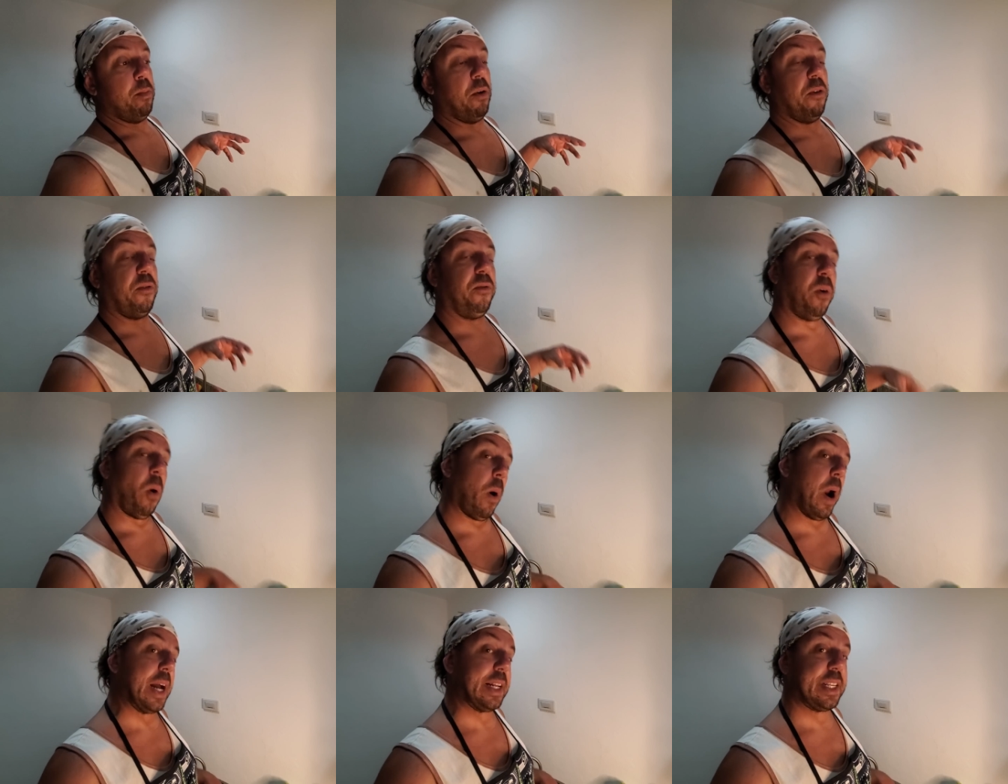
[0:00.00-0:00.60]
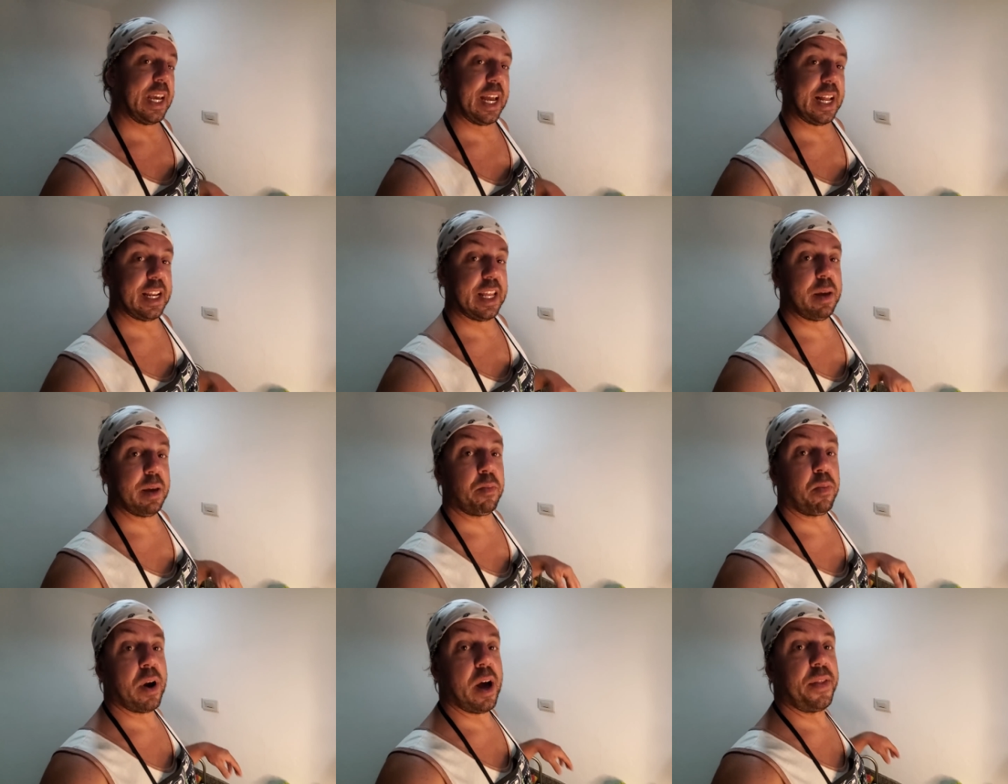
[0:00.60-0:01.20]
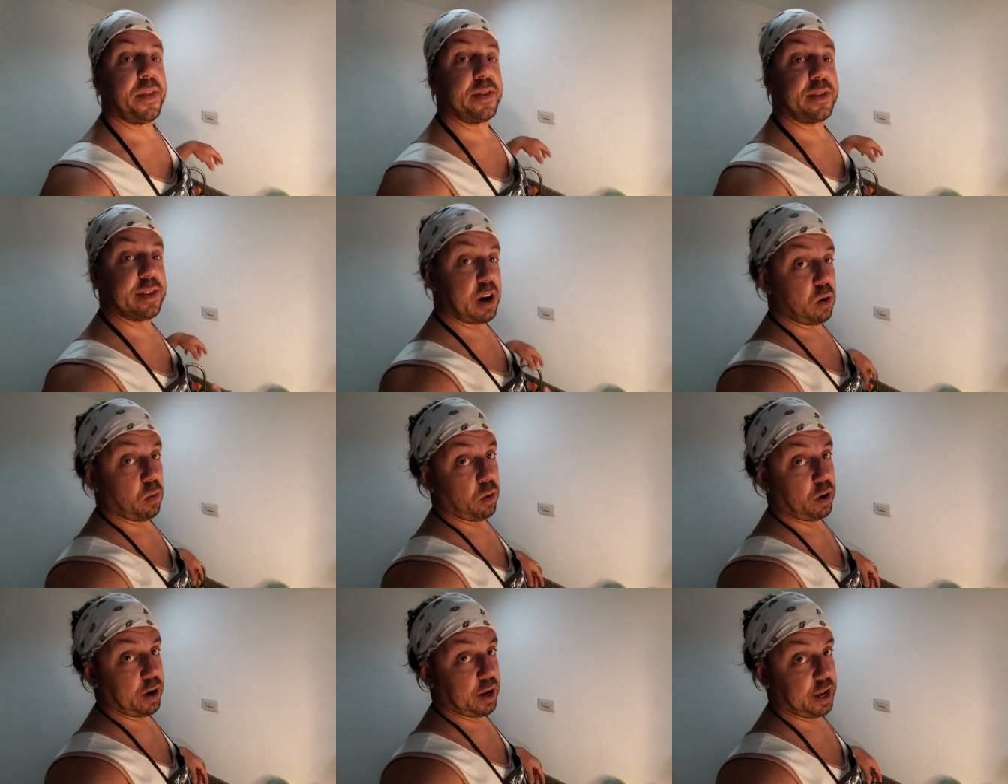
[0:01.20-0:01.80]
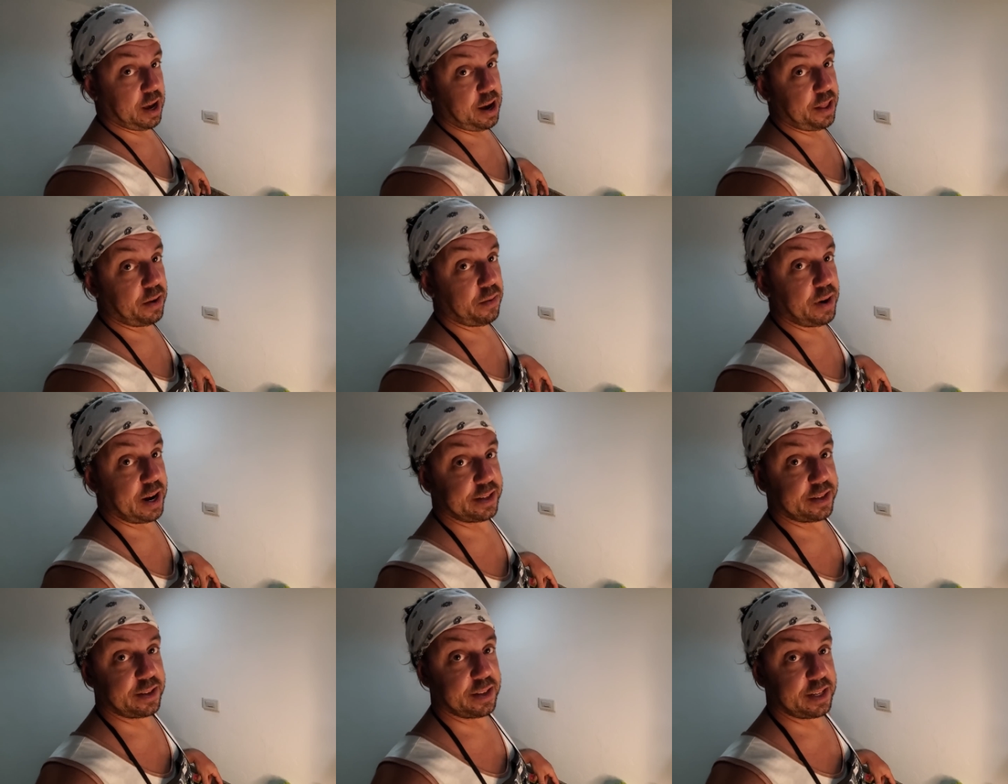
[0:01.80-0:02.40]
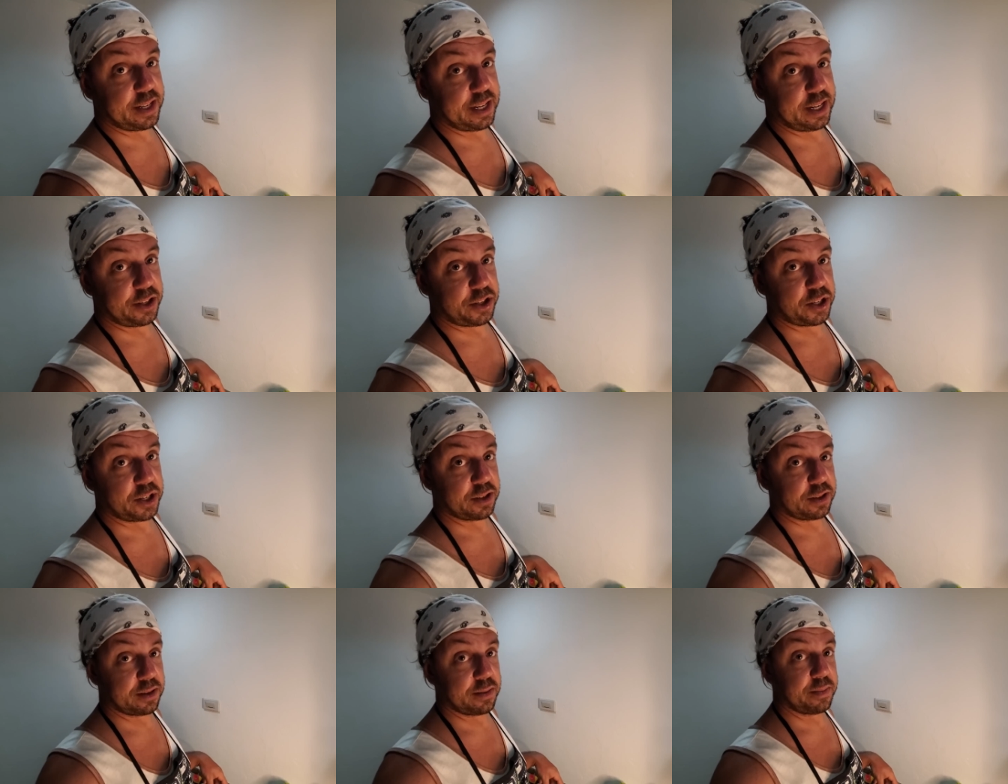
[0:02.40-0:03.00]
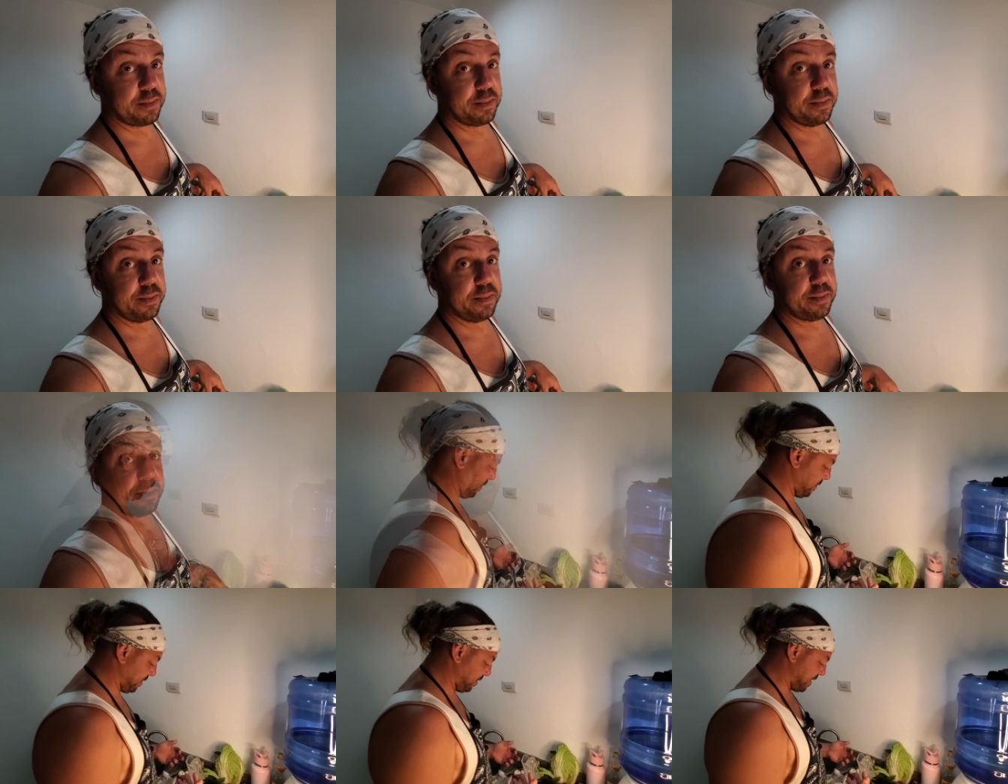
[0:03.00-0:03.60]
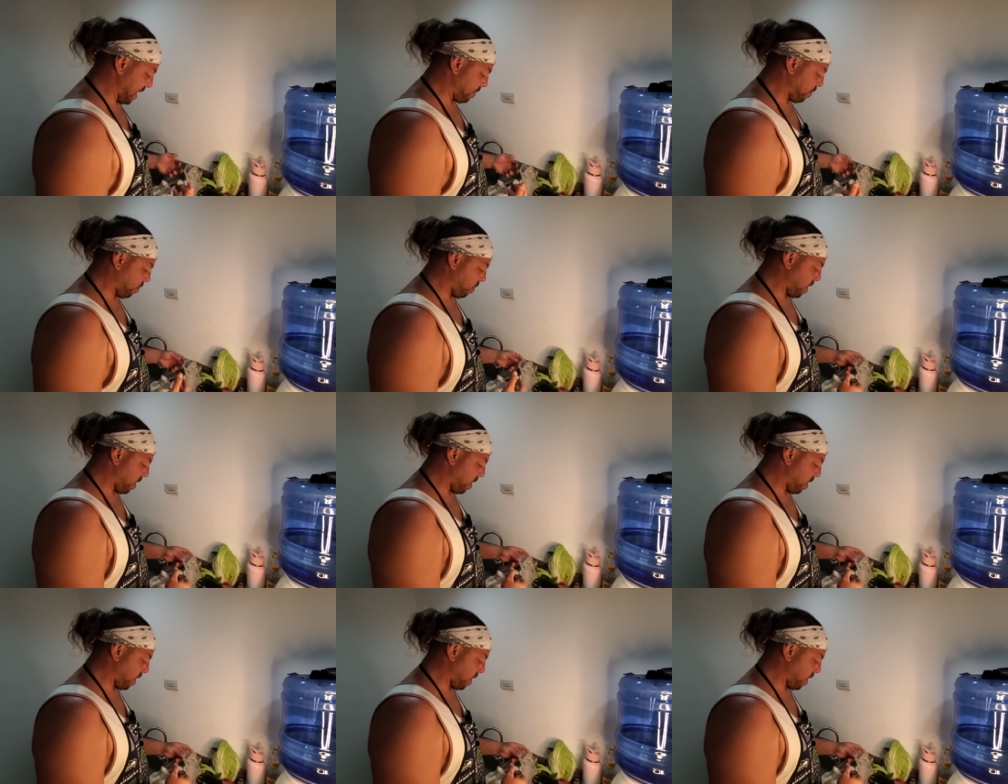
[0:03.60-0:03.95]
before I take a deep breath and start working on the rest of the dishes. Step